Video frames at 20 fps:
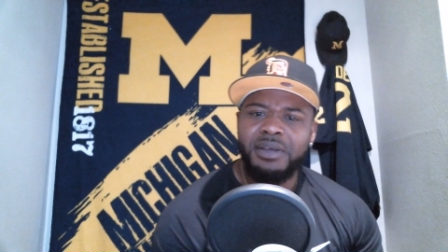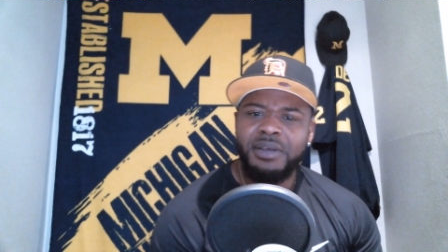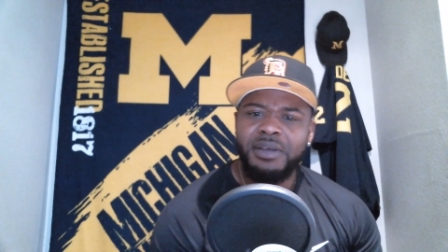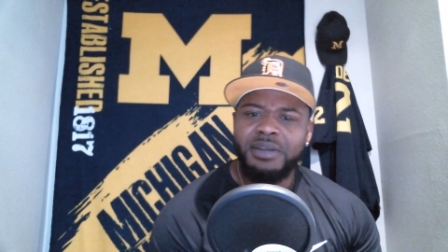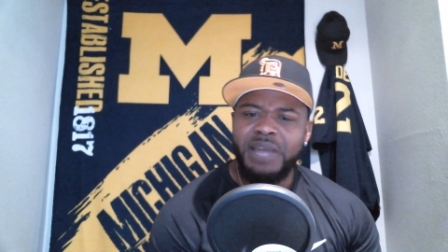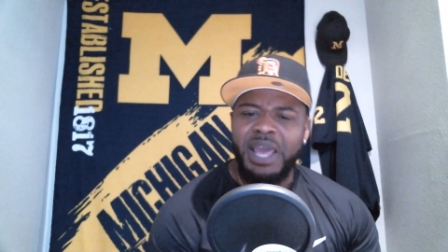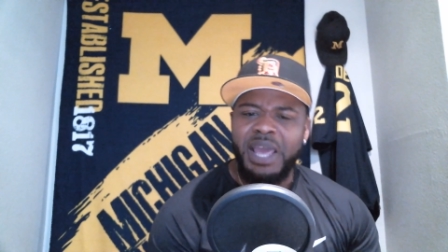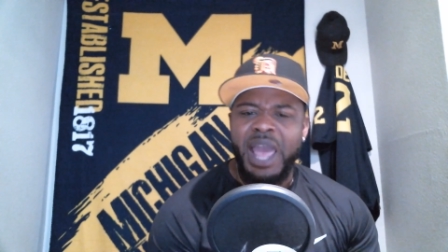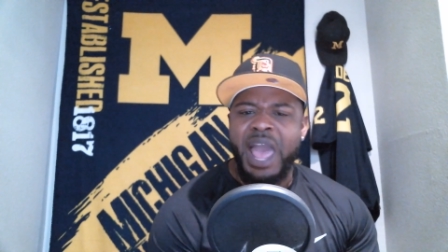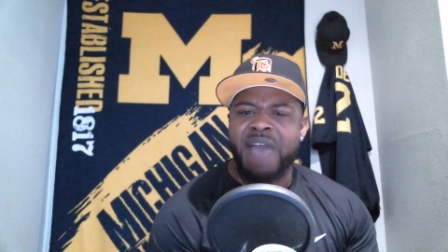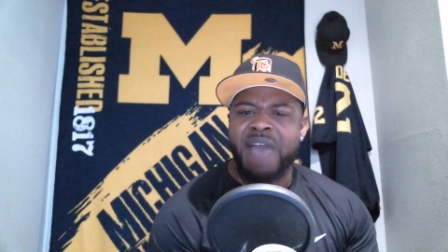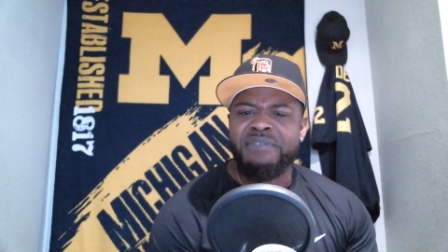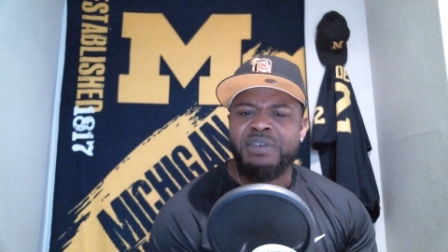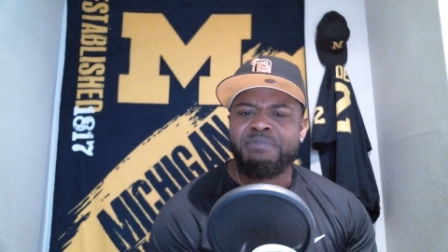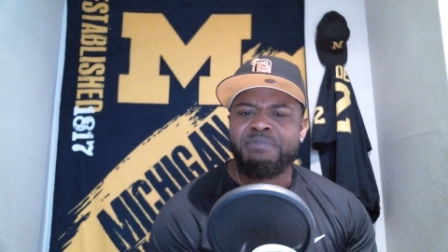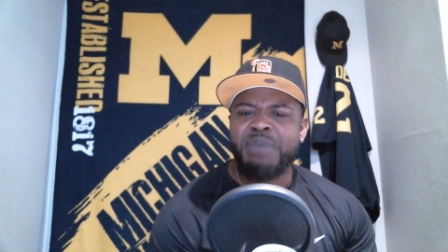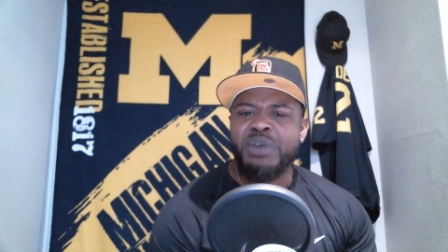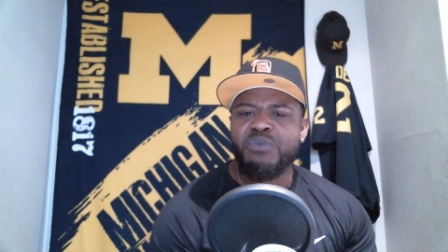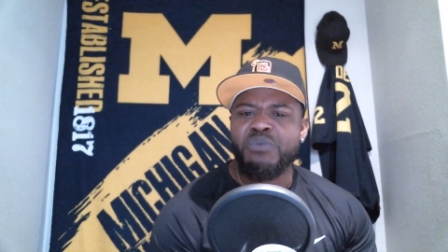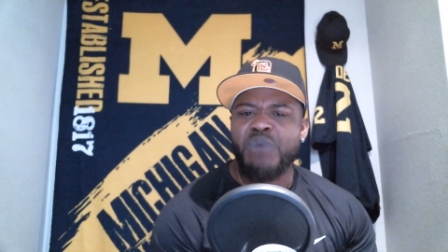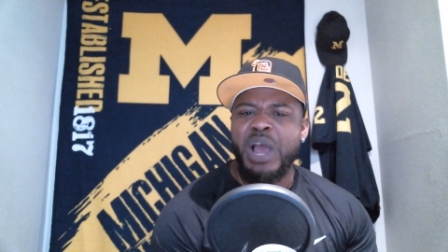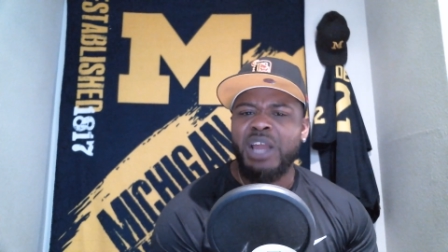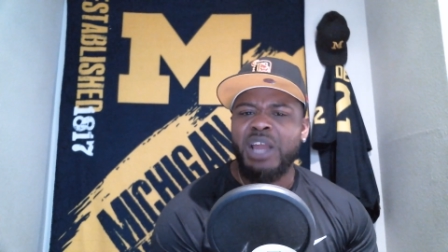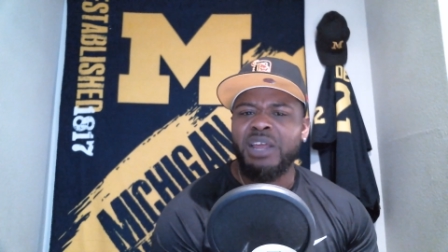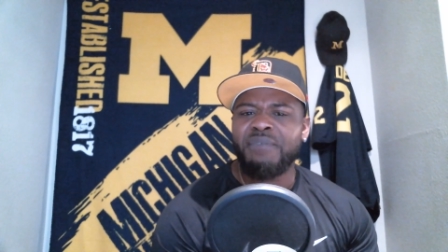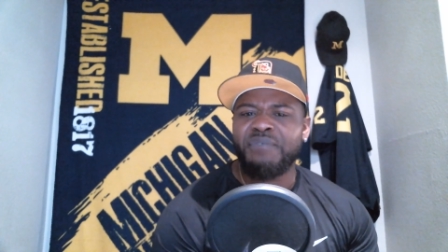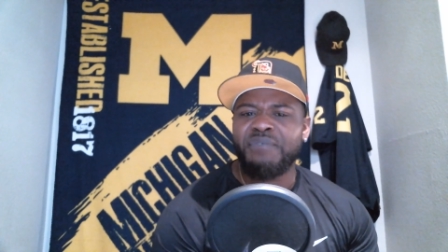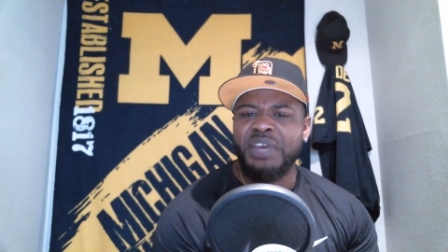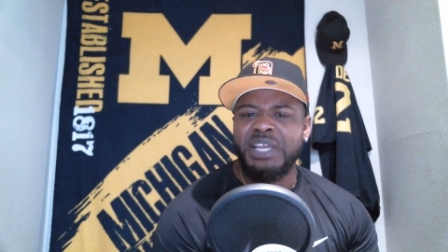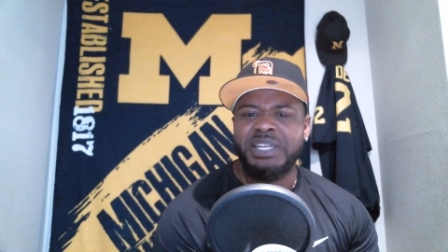They haven't been
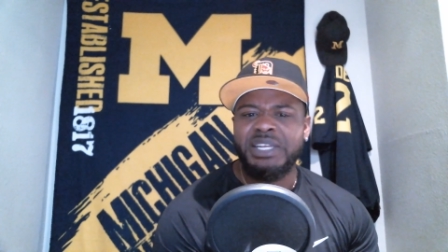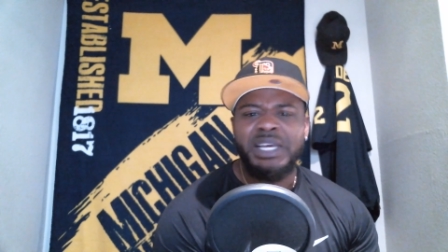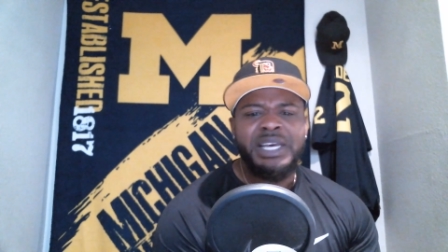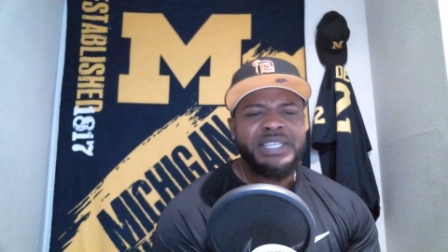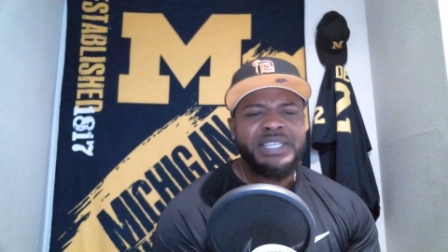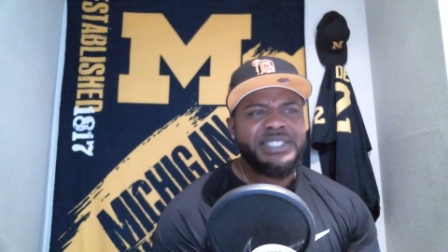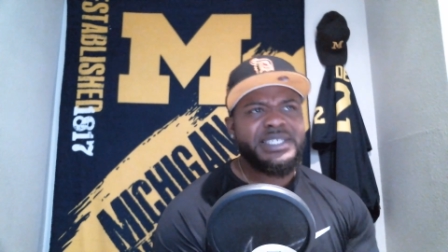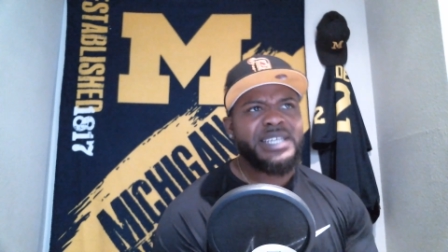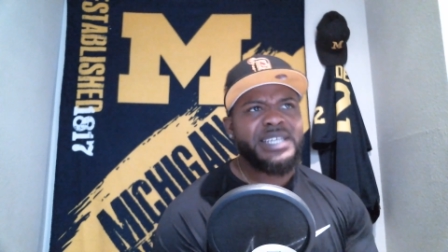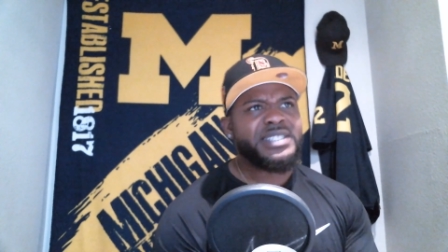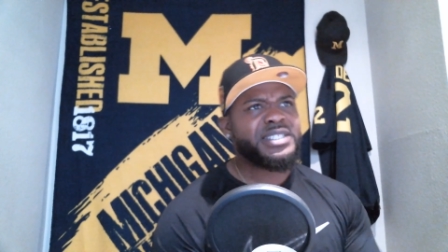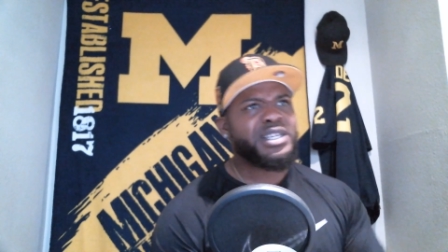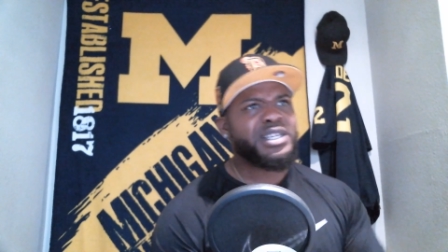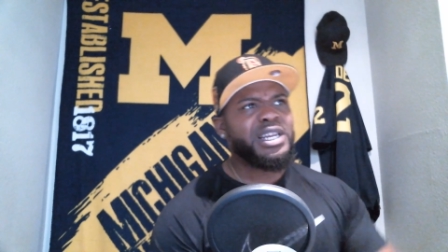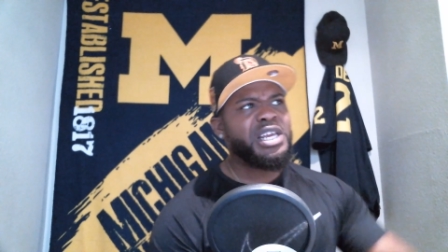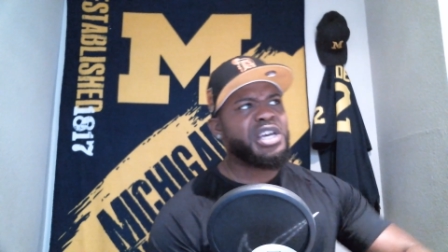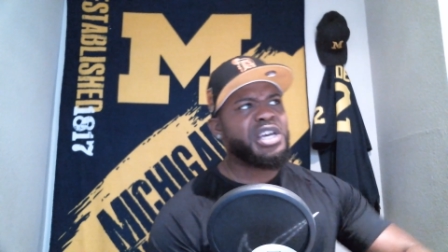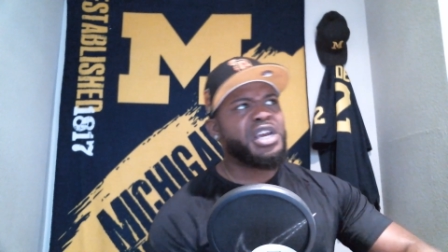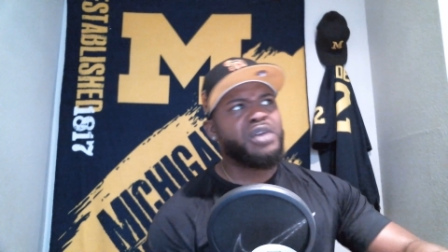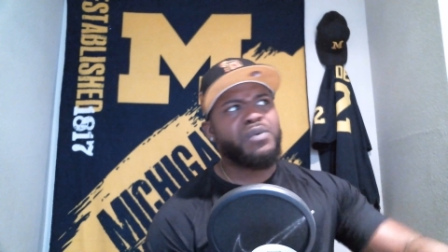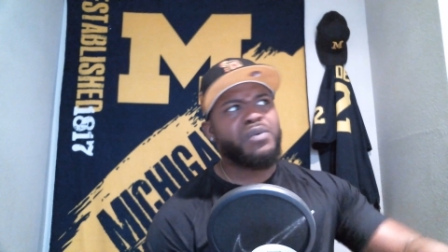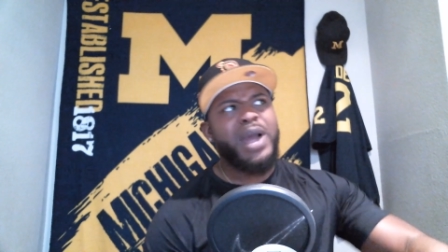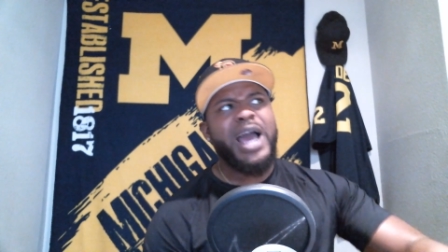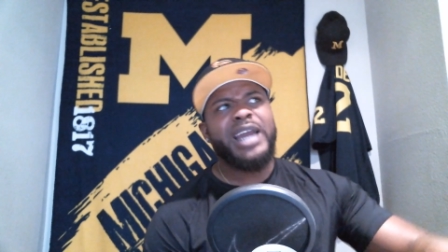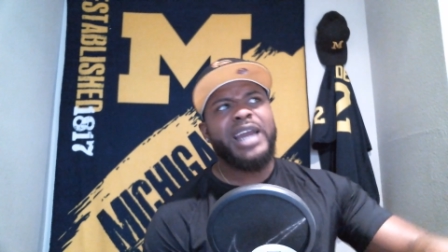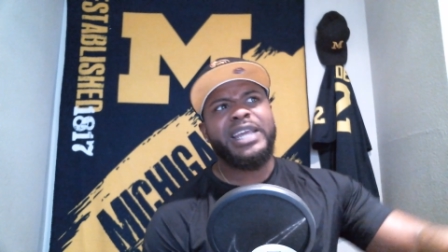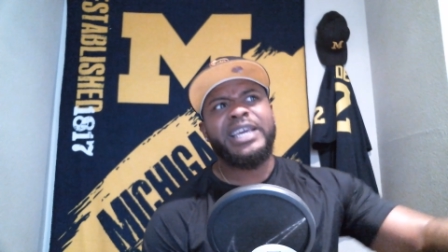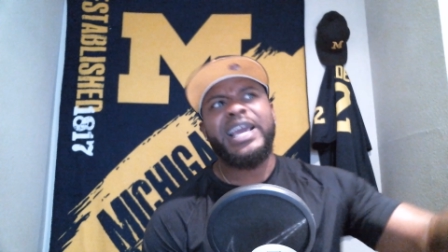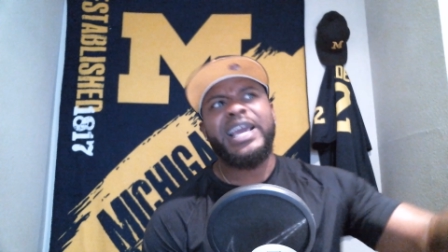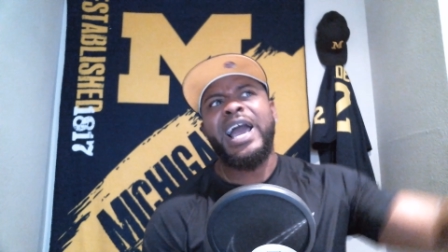relevant since Lincoln
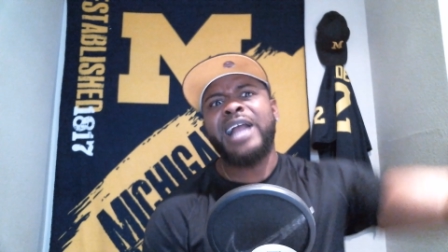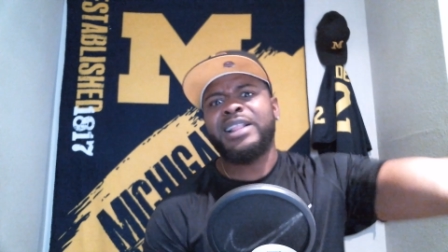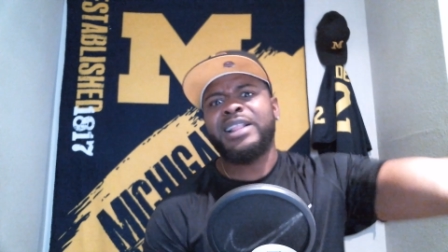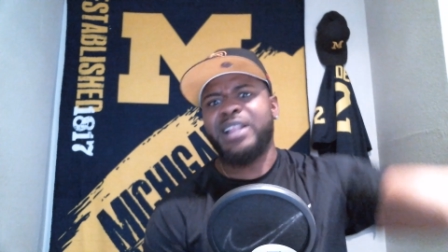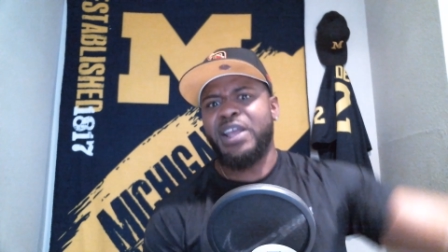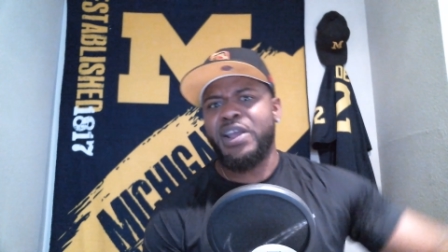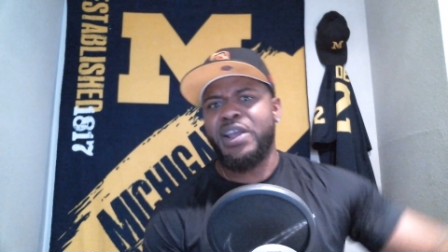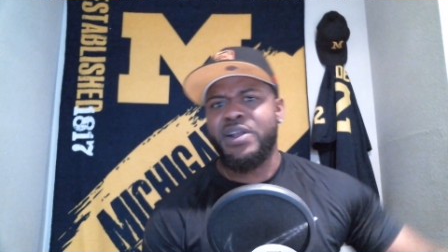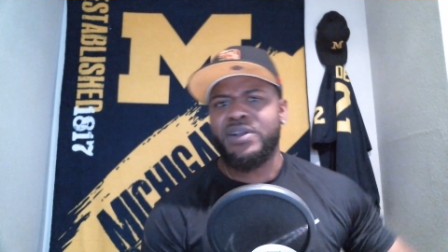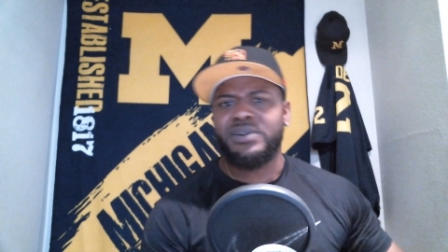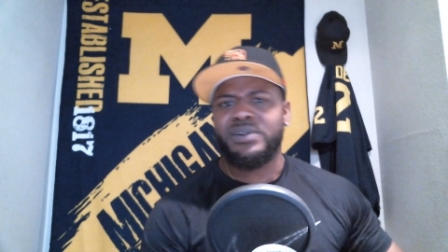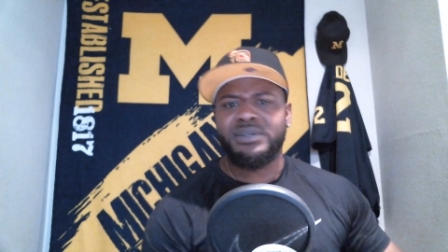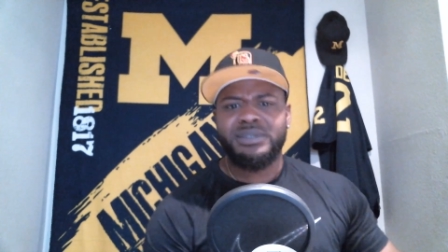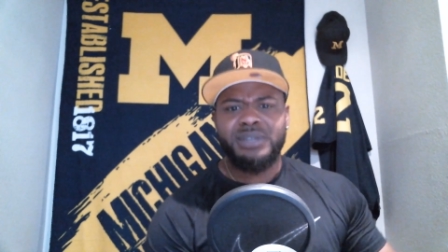Riley got there.